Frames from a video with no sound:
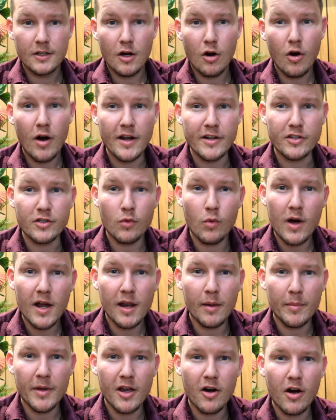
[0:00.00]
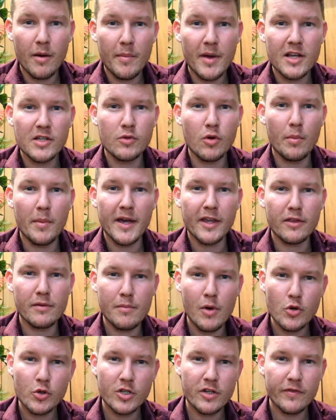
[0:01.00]
Alright, so while I'm here I may as well make the
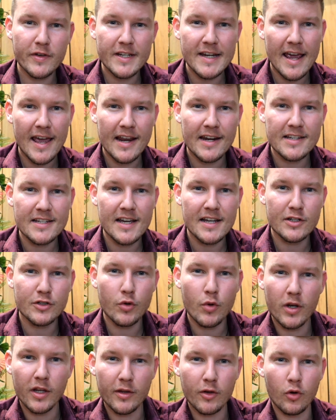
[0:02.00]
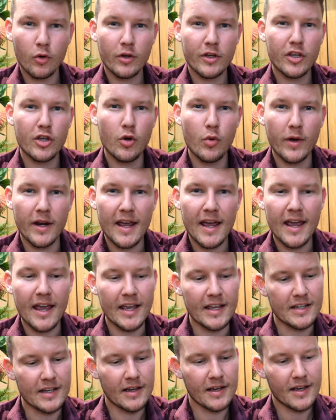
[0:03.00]
most of it and do a little Q&A
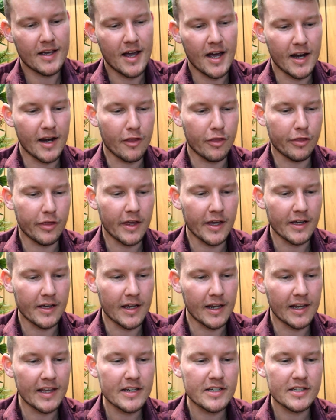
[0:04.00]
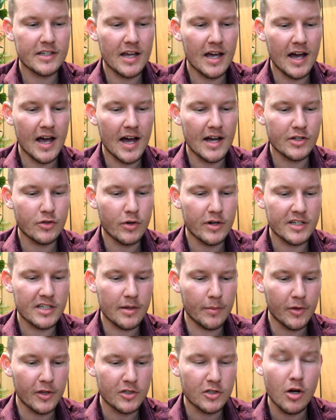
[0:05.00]
kind of thing, at least answering some
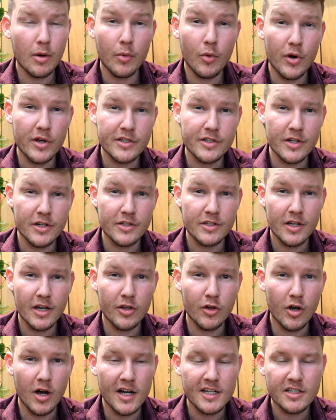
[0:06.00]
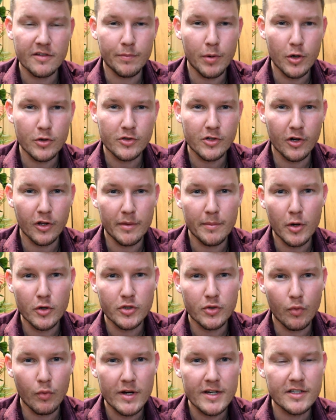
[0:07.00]
of the top questions you guys have posted on the
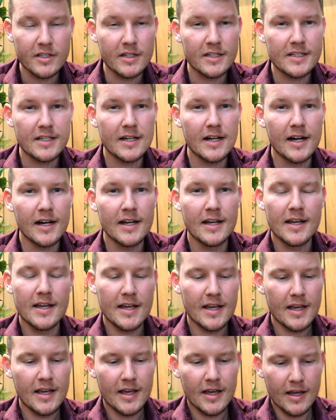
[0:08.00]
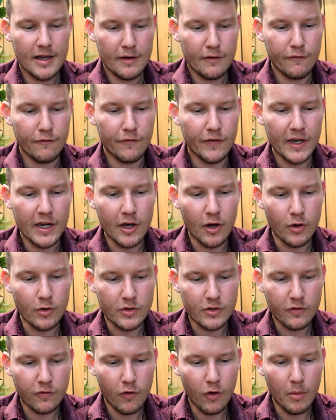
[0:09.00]
most recent
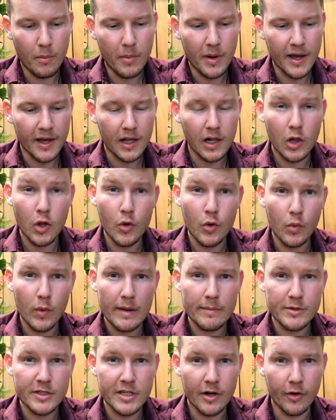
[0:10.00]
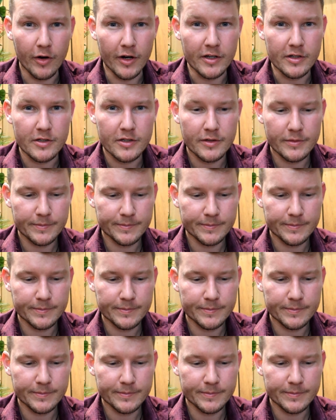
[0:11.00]
videos from my Clone web series.